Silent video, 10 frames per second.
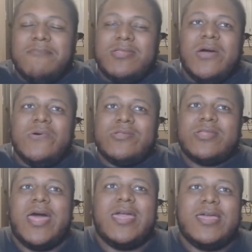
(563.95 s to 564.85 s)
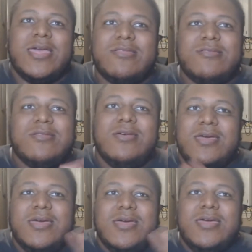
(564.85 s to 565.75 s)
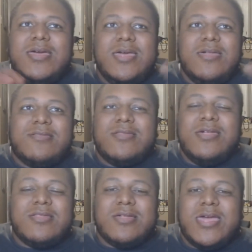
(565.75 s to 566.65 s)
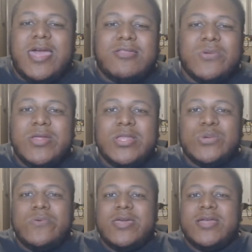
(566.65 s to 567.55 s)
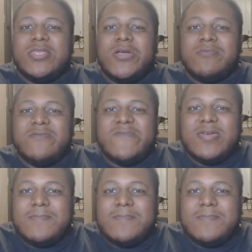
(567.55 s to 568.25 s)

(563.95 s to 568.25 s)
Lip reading: So it's like it's a case 2020 in terms of it.